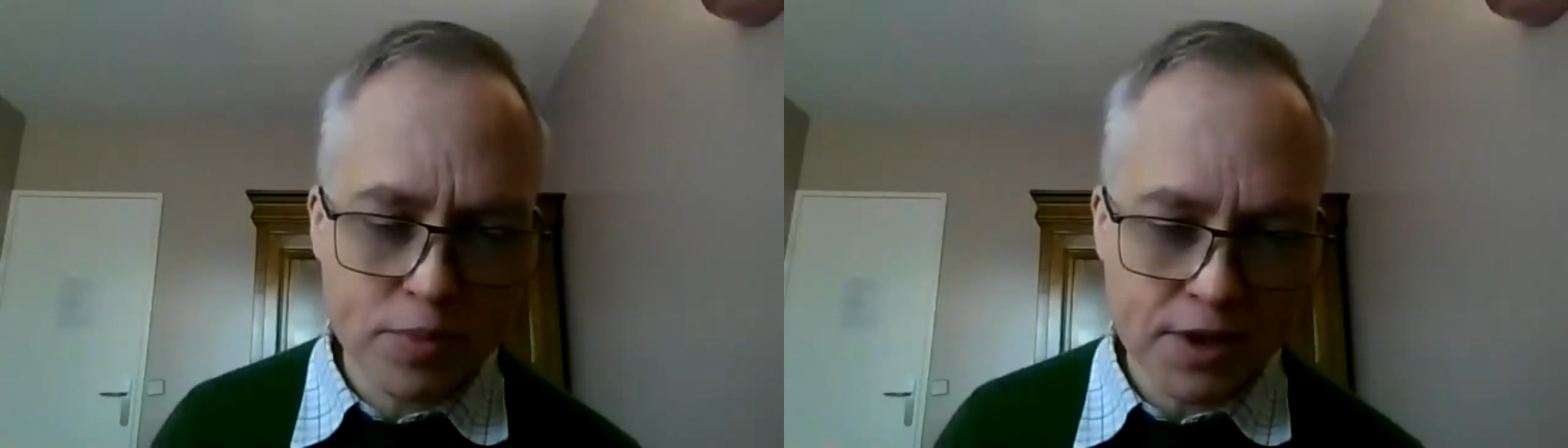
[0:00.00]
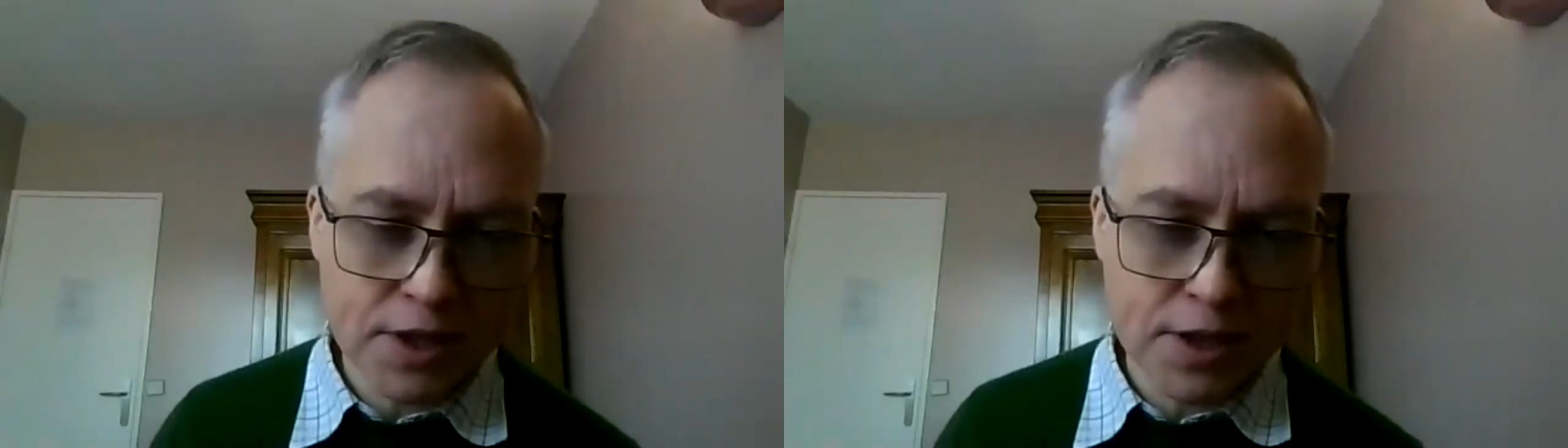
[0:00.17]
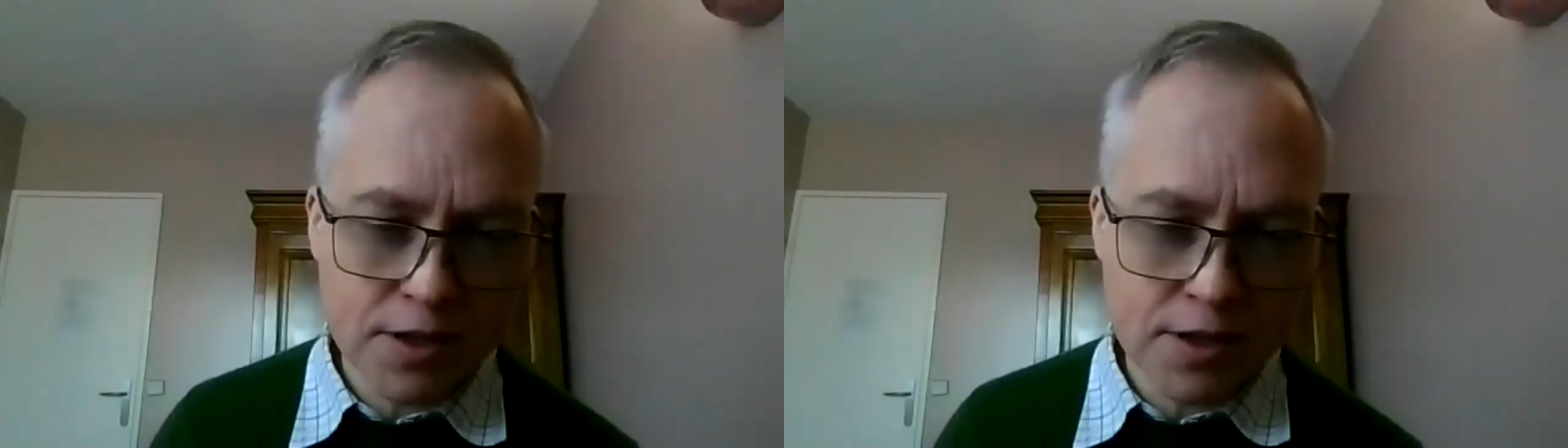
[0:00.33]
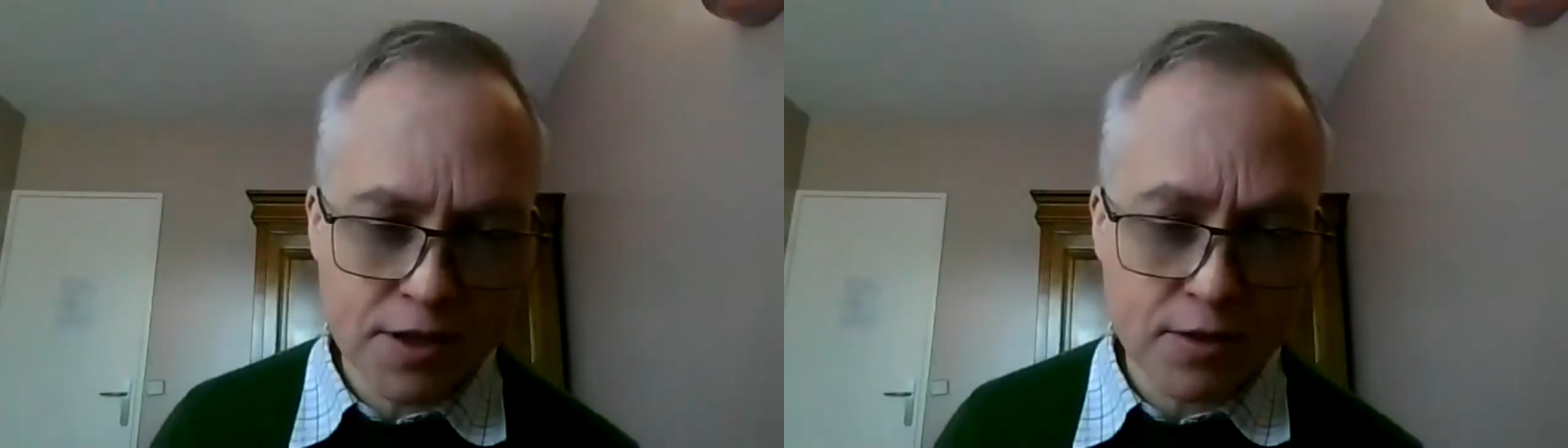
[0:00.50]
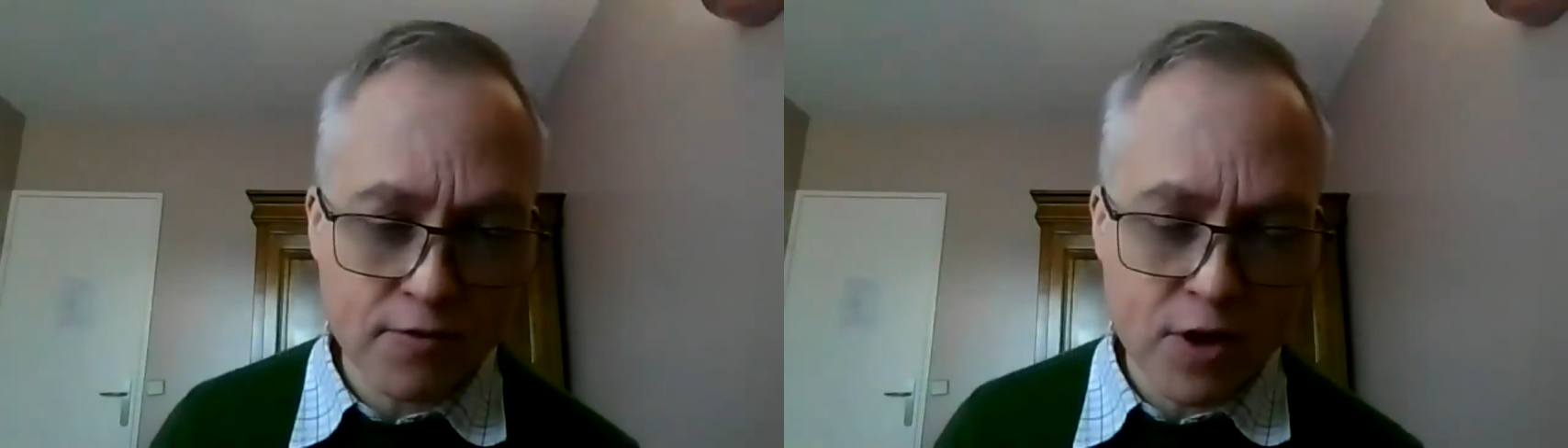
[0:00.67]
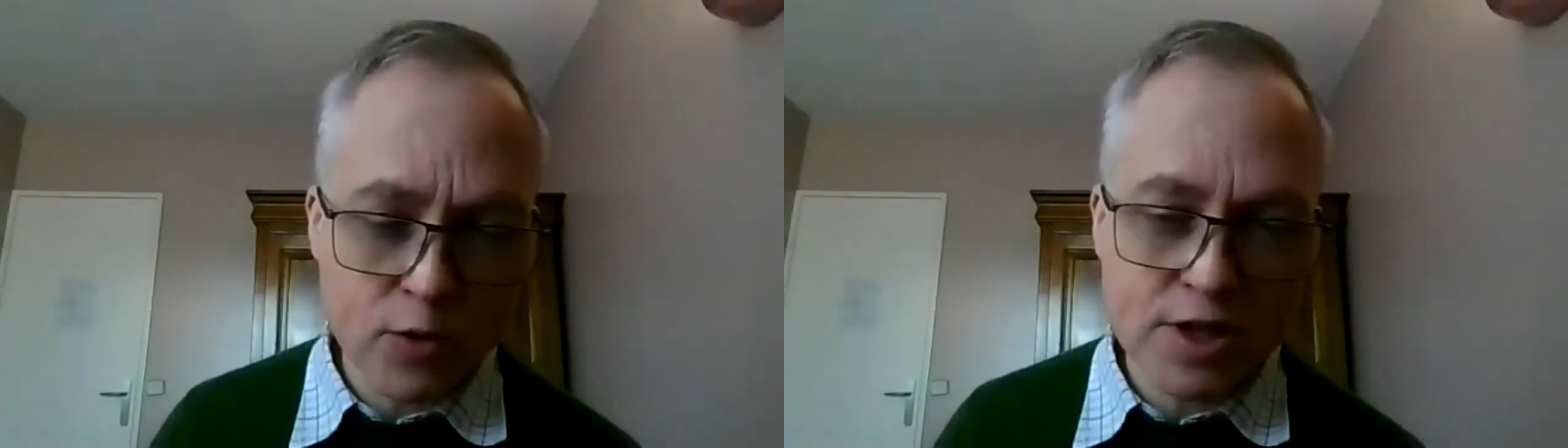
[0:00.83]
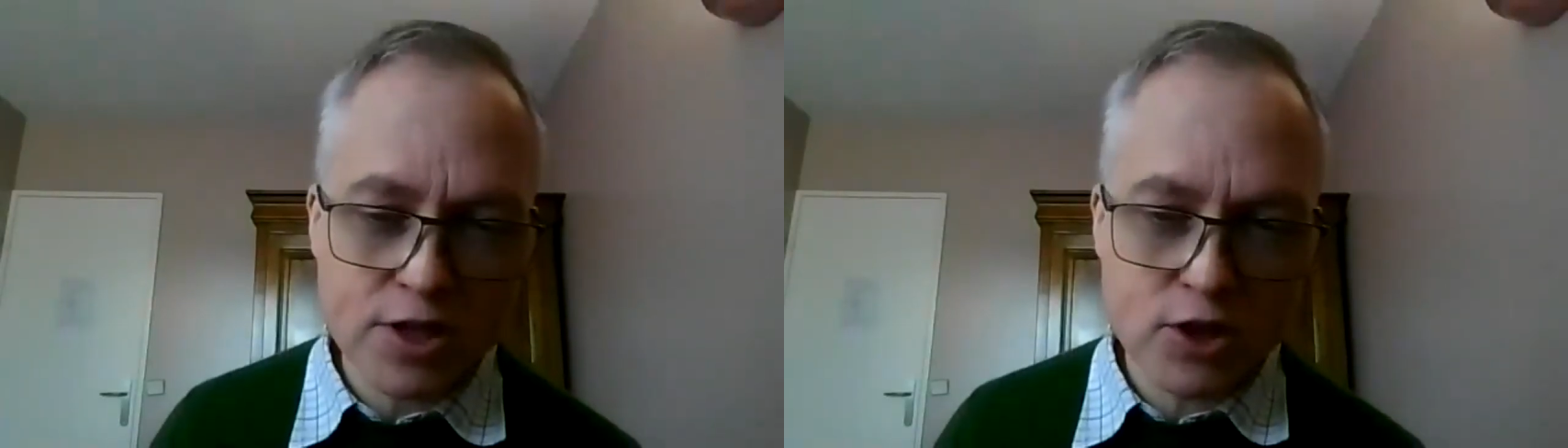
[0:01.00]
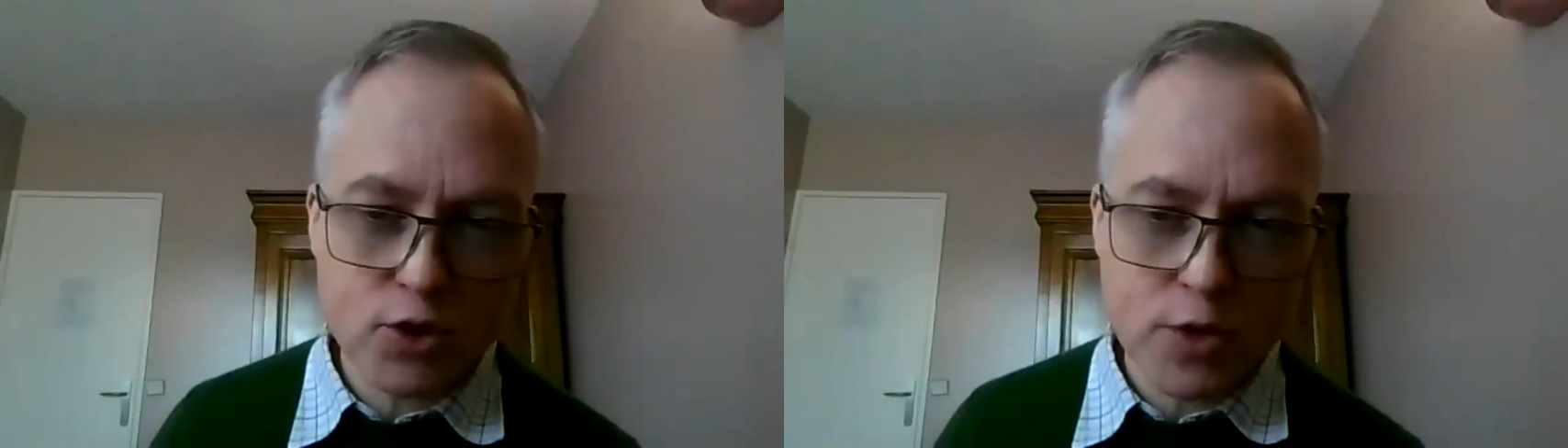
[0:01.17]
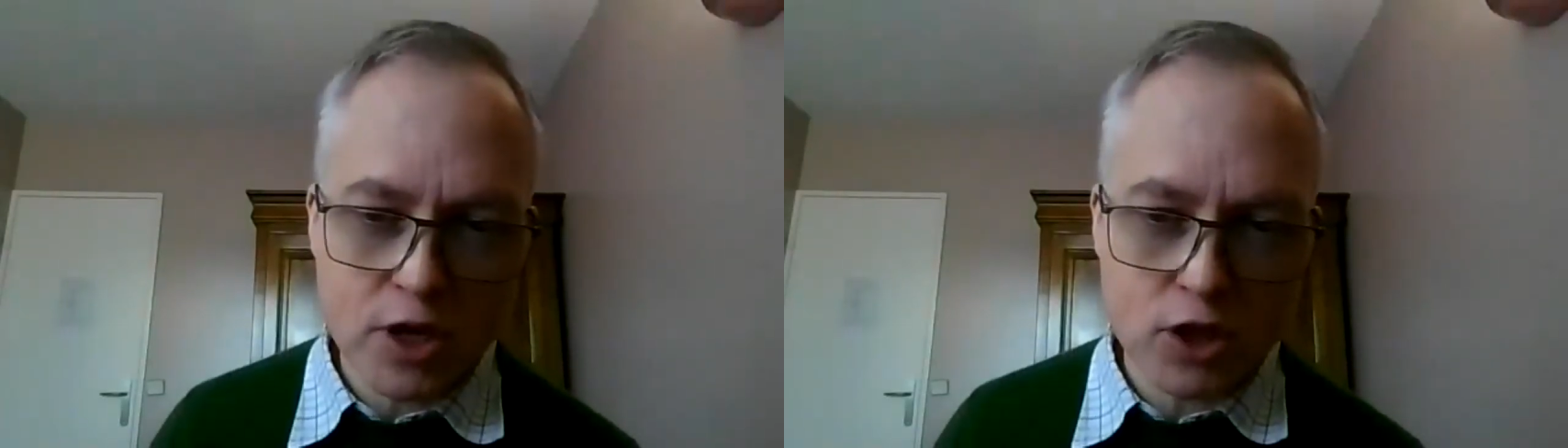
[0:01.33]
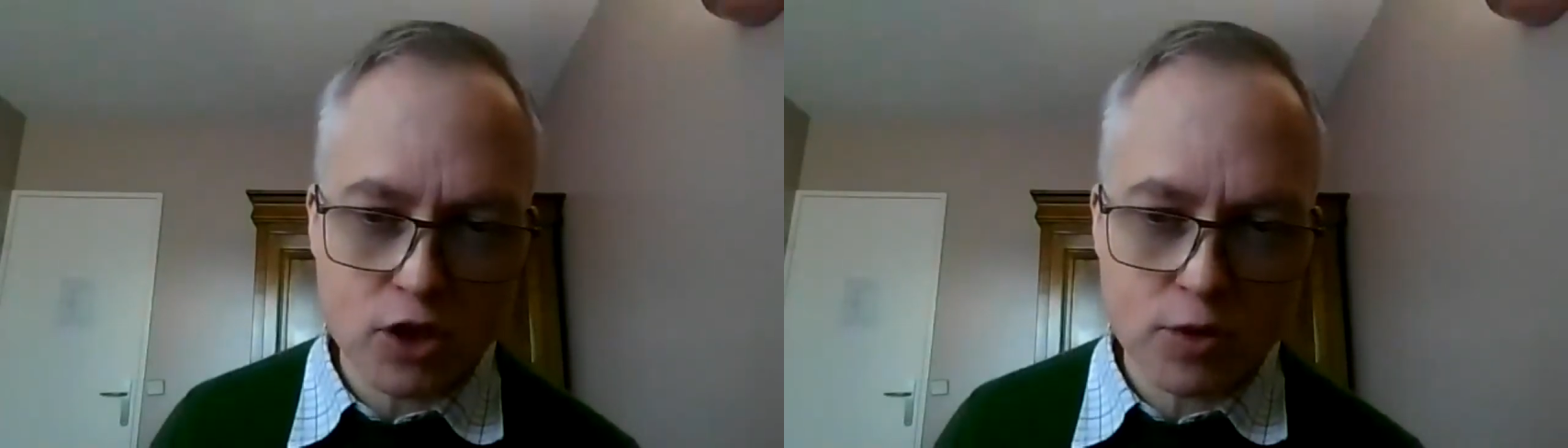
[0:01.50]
it's very strange